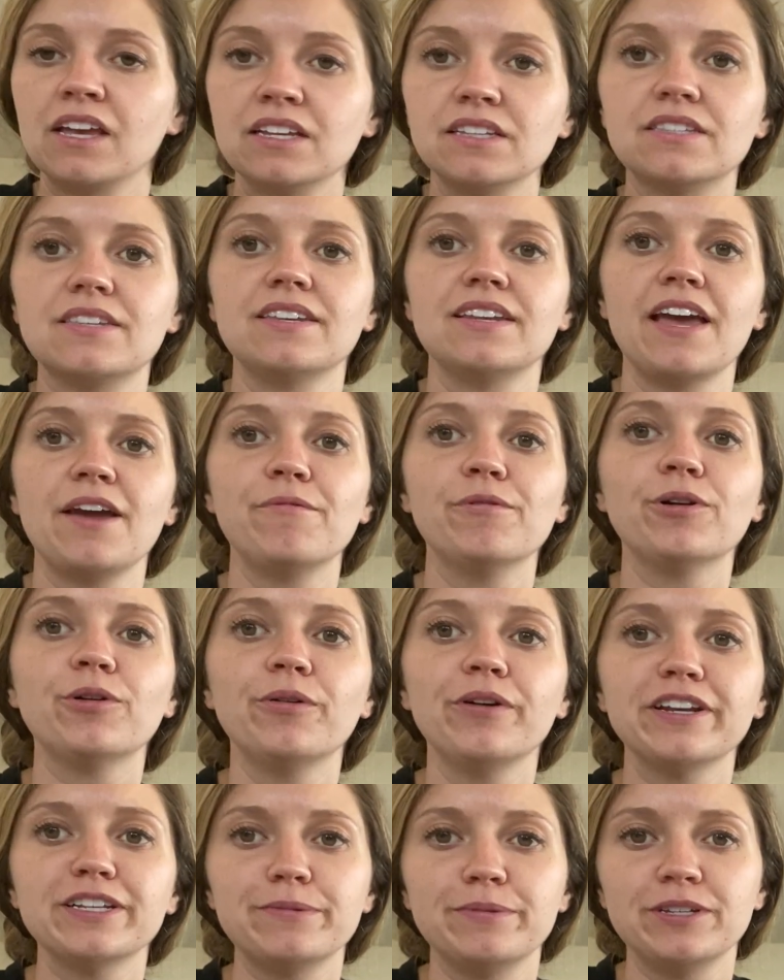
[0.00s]
Today, we're
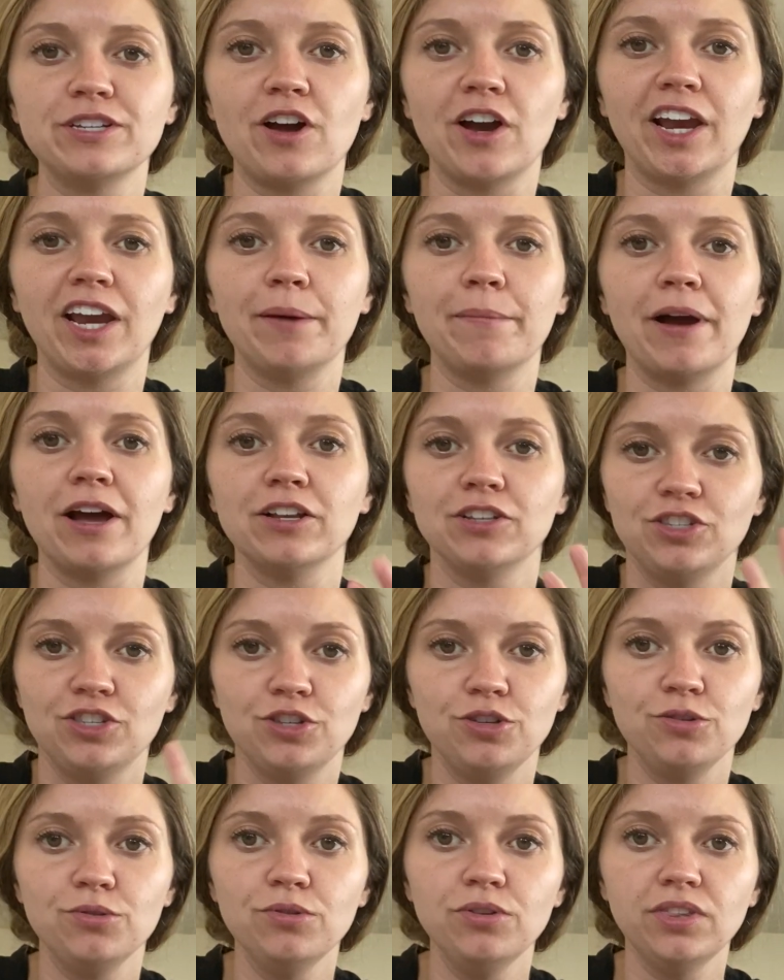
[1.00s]
going to be talking about
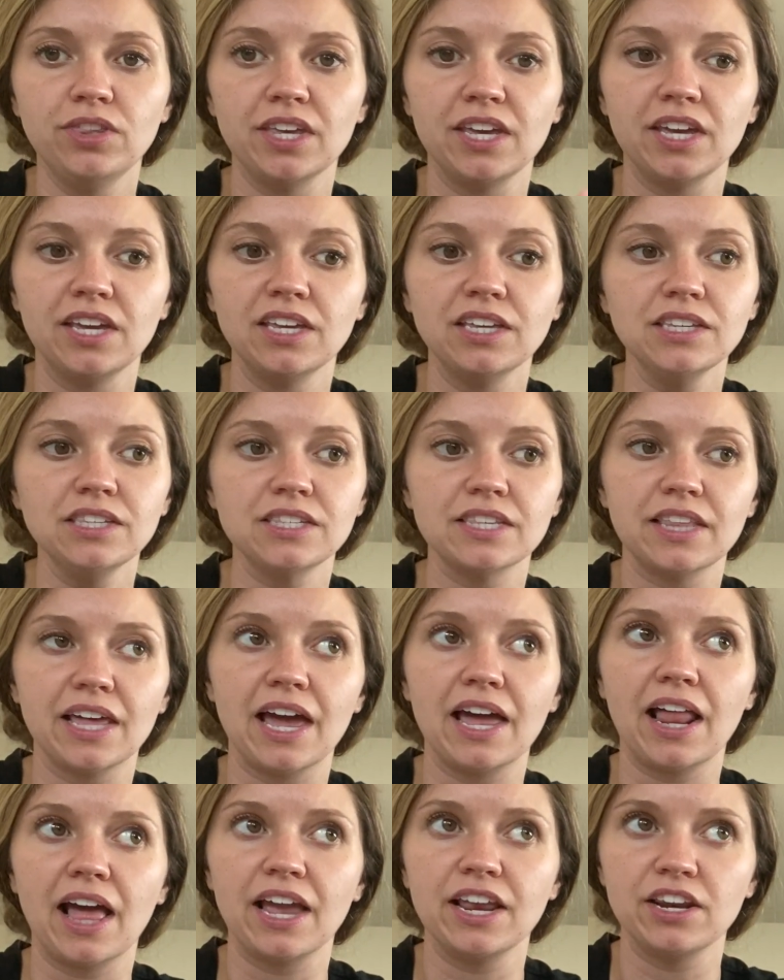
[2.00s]
two things
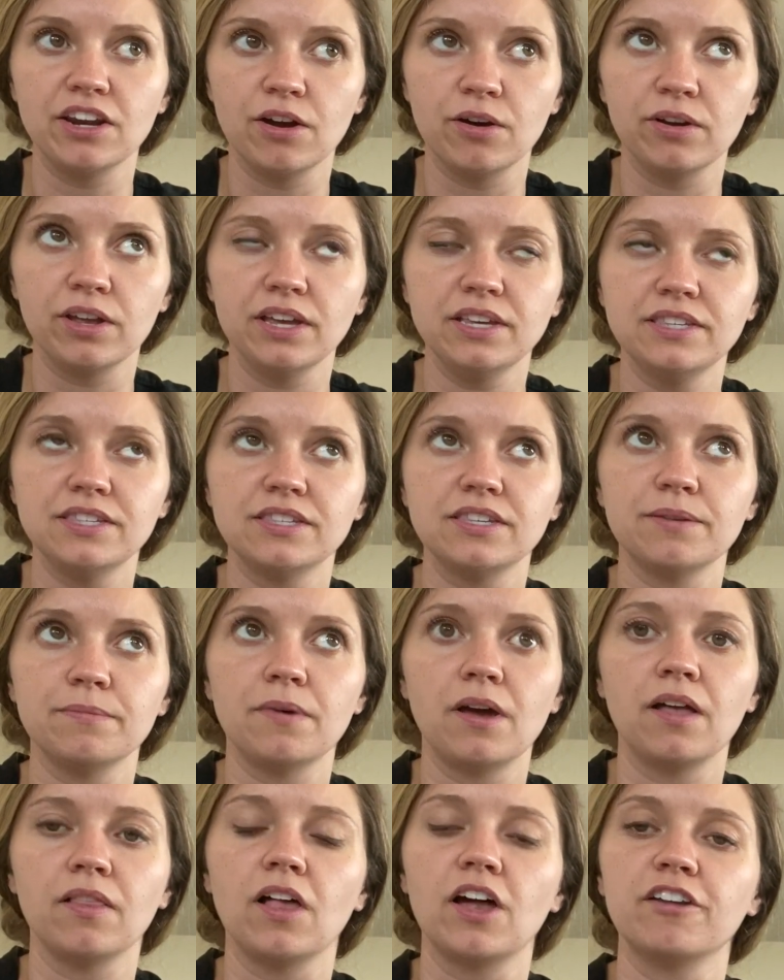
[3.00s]
that I notice
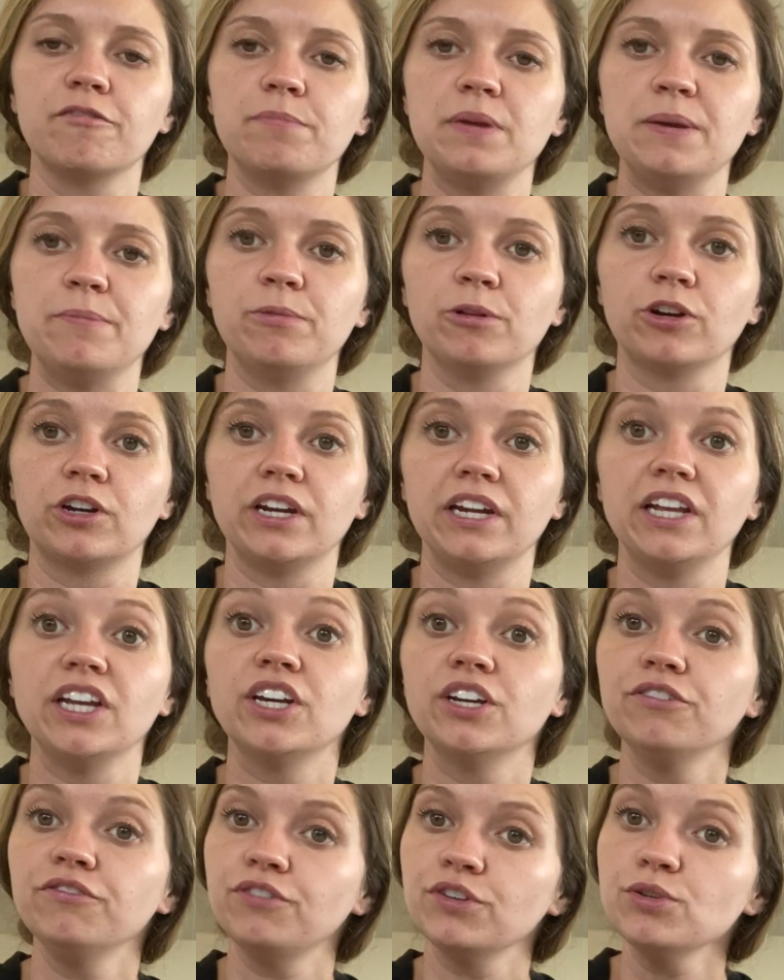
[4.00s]
a lot of people are getting
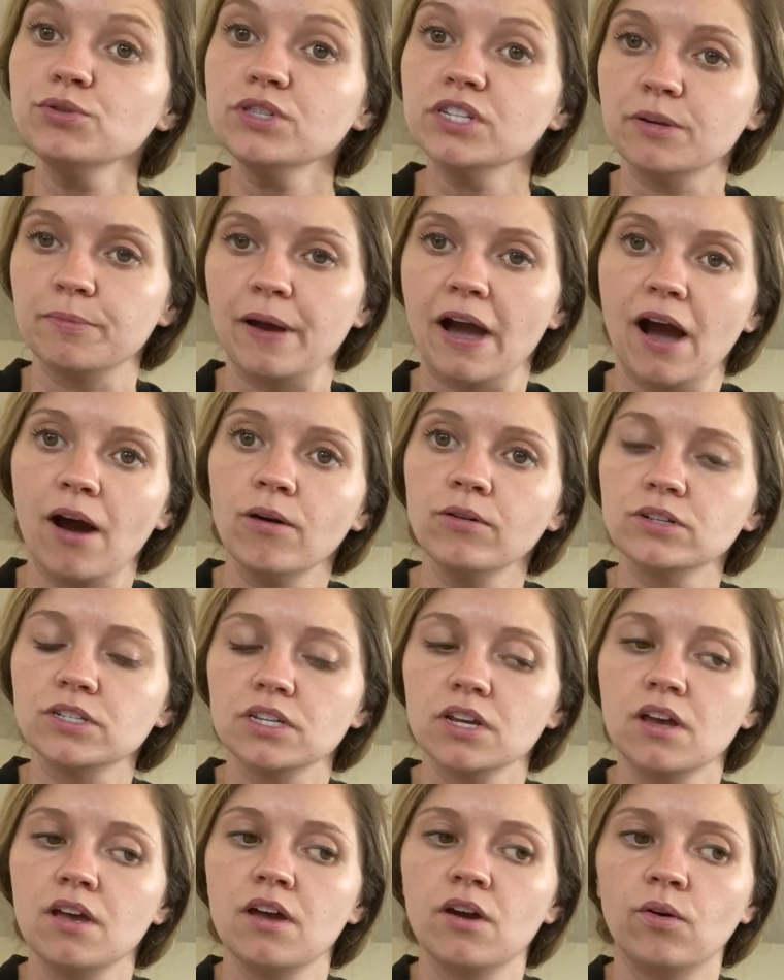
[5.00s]
confused about
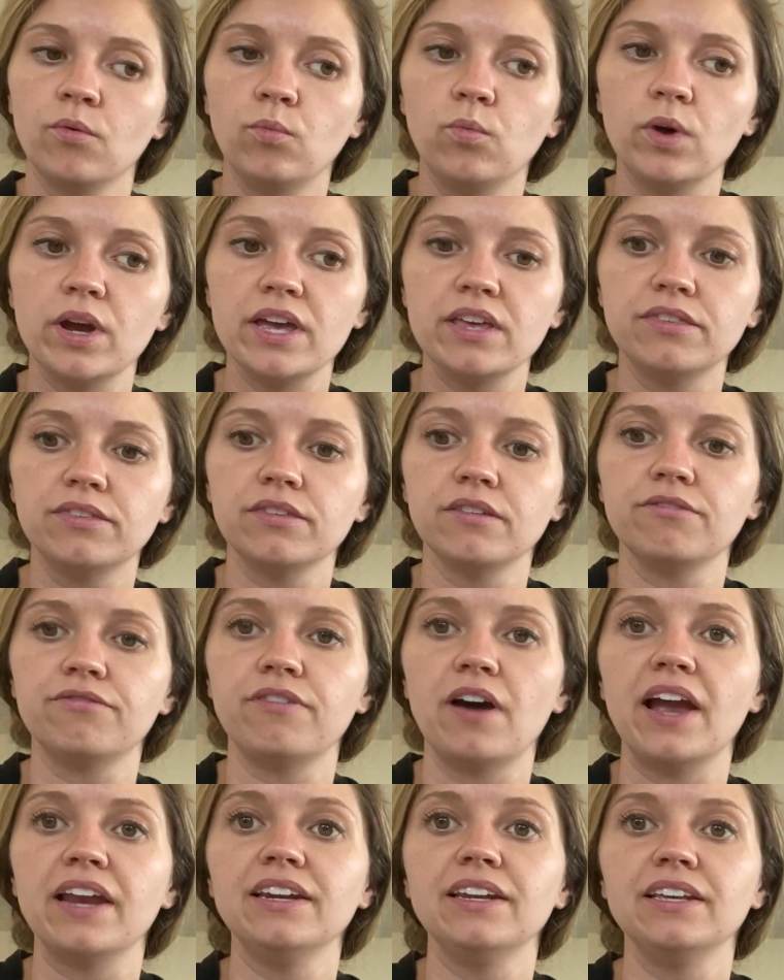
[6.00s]
with
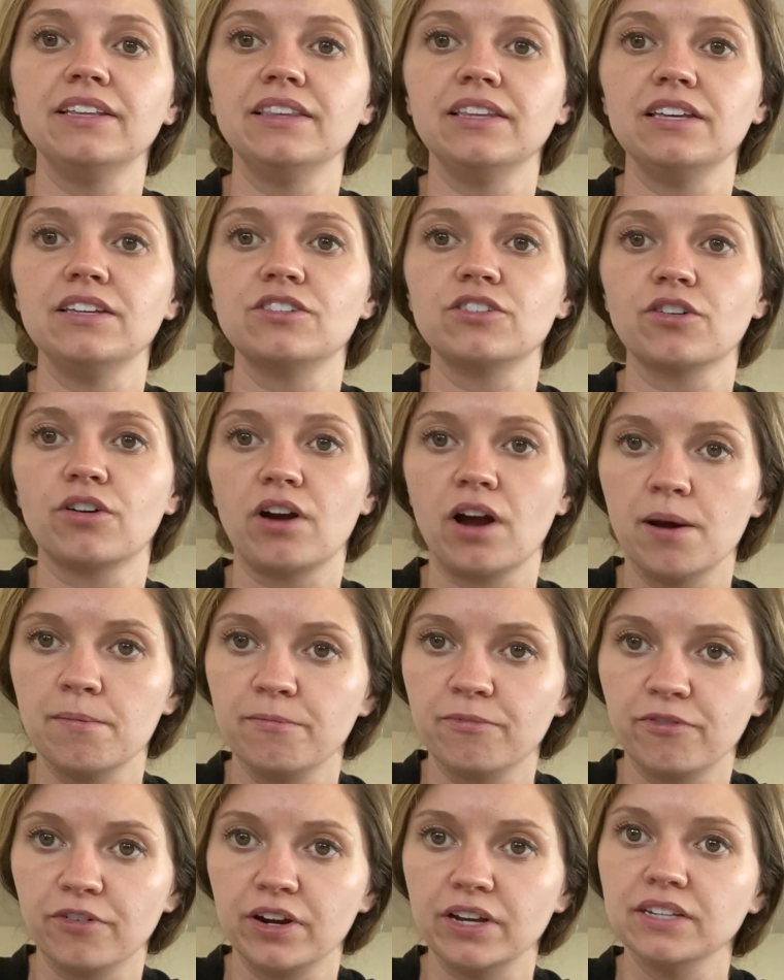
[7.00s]
finding the
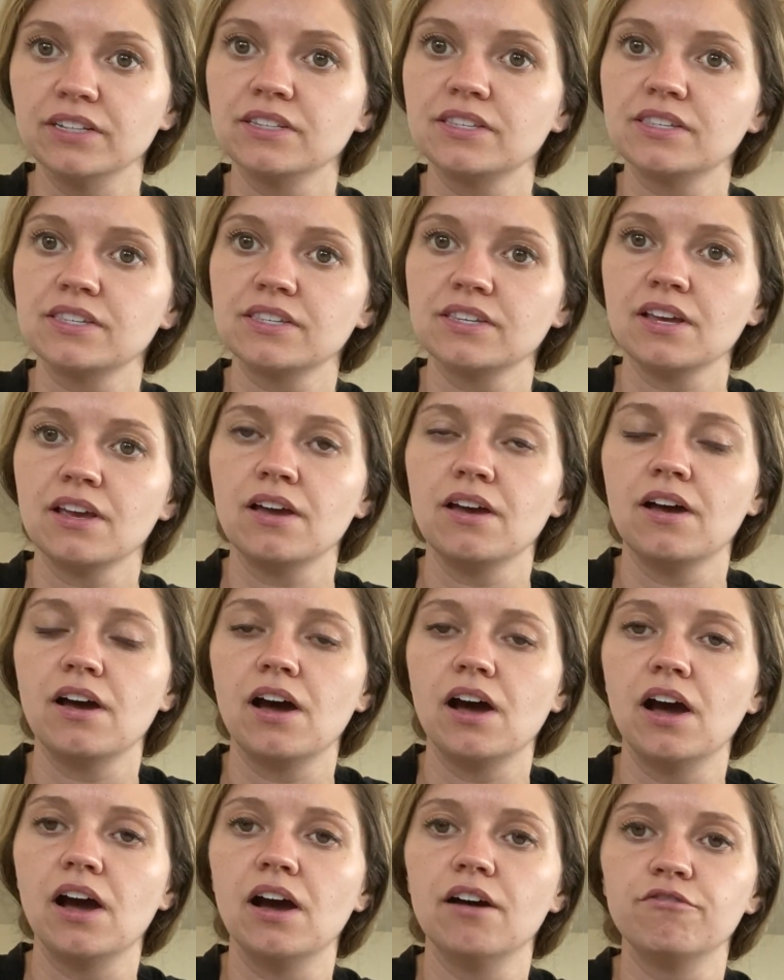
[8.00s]
circumference
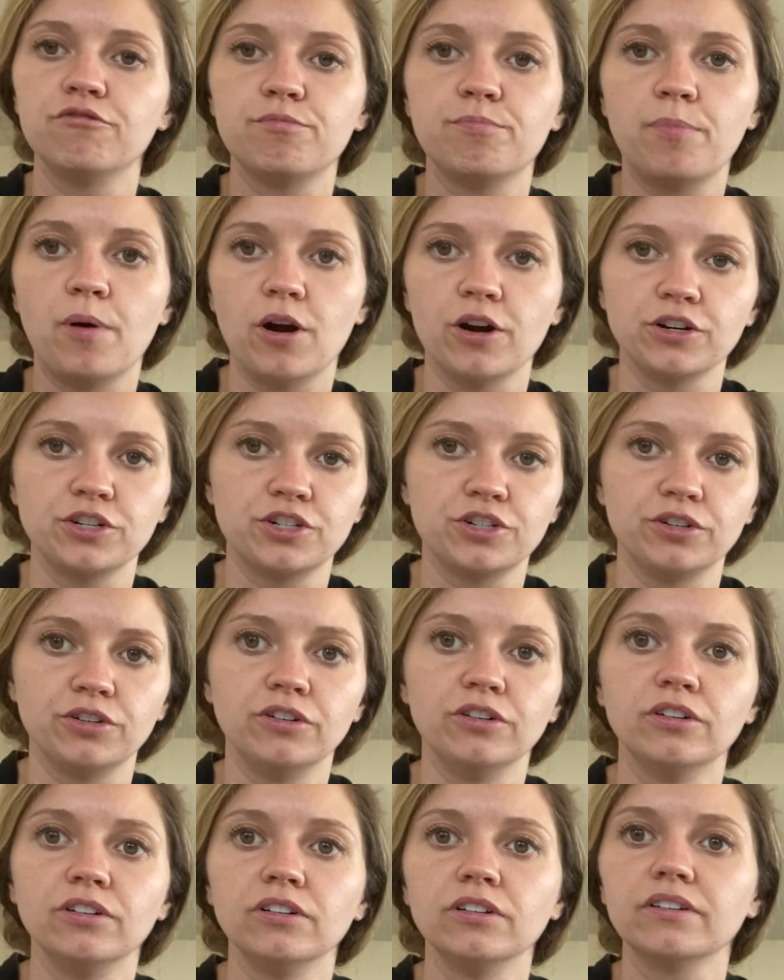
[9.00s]
of
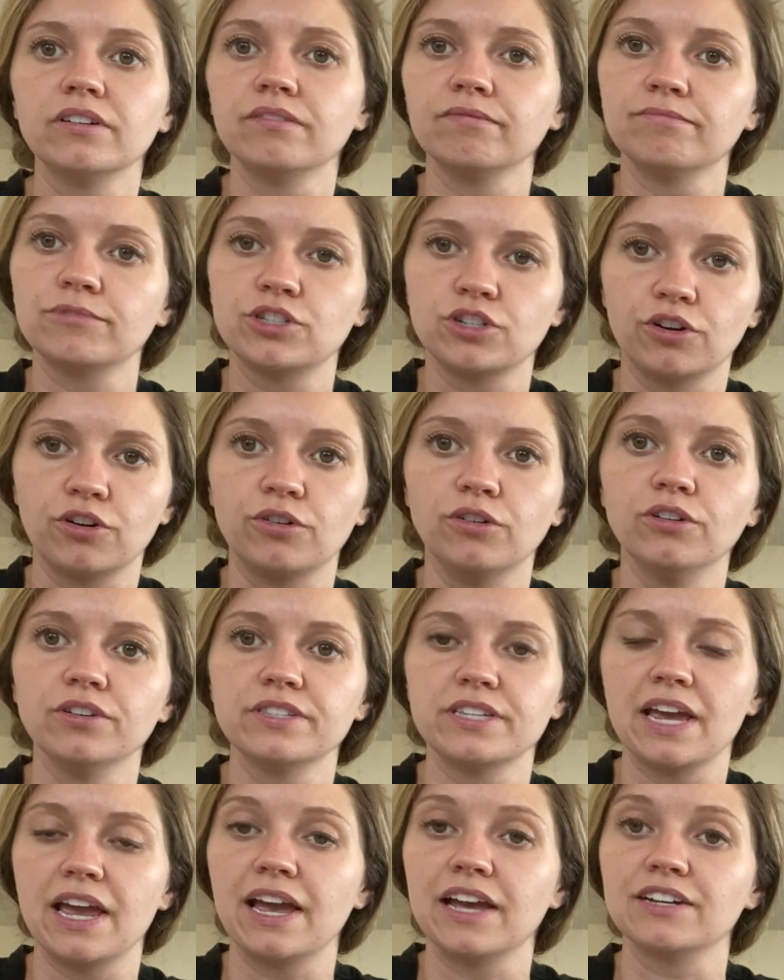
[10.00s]
partial
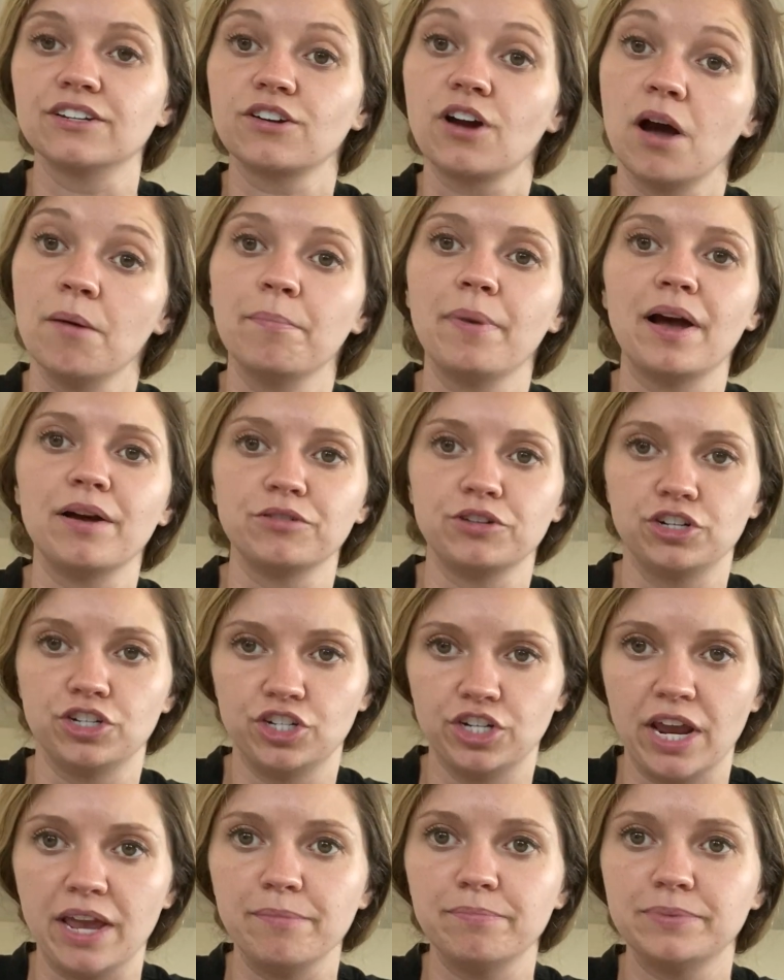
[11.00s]
circles and compound
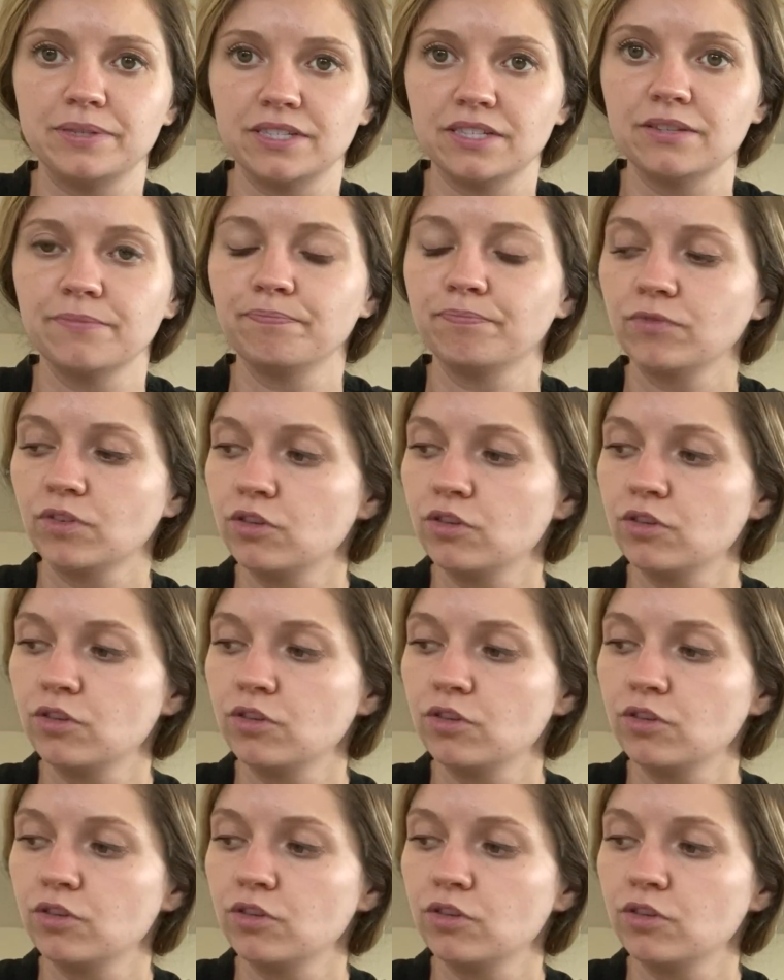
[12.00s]
shapes.